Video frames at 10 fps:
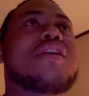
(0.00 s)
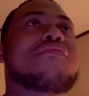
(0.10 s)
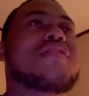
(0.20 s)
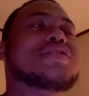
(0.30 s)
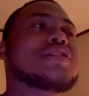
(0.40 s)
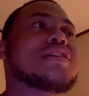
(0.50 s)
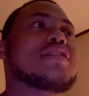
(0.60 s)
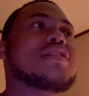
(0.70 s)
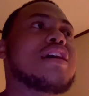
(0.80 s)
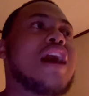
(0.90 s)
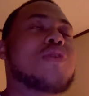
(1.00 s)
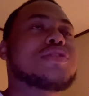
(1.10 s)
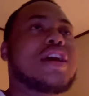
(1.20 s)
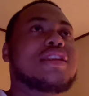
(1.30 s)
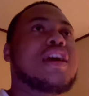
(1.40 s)
eventually I was
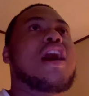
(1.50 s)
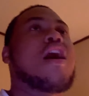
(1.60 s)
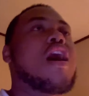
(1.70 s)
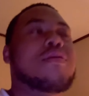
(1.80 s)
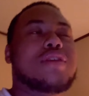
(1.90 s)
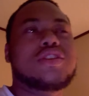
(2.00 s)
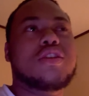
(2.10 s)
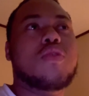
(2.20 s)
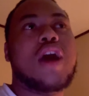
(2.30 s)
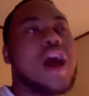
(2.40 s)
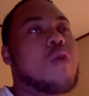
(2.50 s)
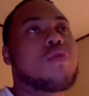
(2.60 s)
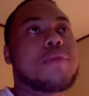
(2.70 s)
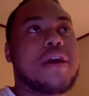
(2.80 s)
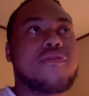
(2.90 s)
like, now I was like, you know what, I don't
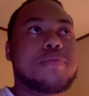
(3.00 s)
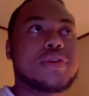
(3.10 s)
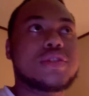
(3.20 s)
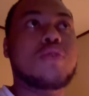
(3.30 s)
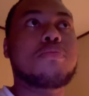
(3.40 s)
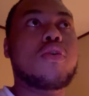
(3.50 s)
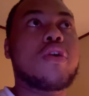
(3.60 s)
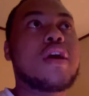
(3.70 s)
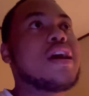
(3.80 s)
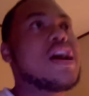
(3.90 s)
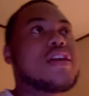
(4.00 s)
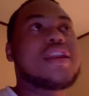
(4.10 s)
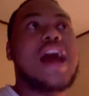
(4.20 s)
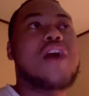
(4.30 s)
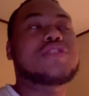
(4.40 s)
want to pay for pussy no more. And then
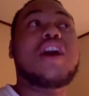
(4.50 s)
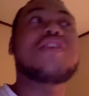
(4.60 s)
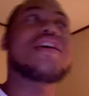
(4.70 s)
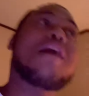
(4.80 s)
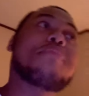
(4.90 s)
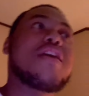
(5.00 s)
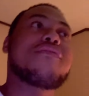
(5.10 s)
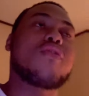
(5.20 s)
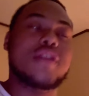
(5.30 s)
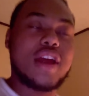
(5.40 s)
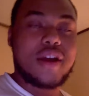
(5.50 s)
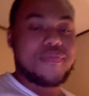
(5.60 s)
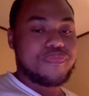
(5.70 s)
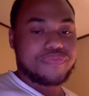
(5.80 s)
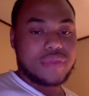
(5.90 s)
now I was like, oh yeah, I'll pay for it now.
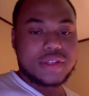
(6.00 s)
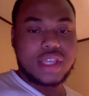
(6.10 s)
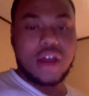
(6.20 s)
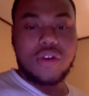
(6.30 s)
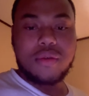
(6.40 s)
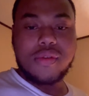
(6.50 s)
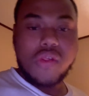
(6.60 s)
So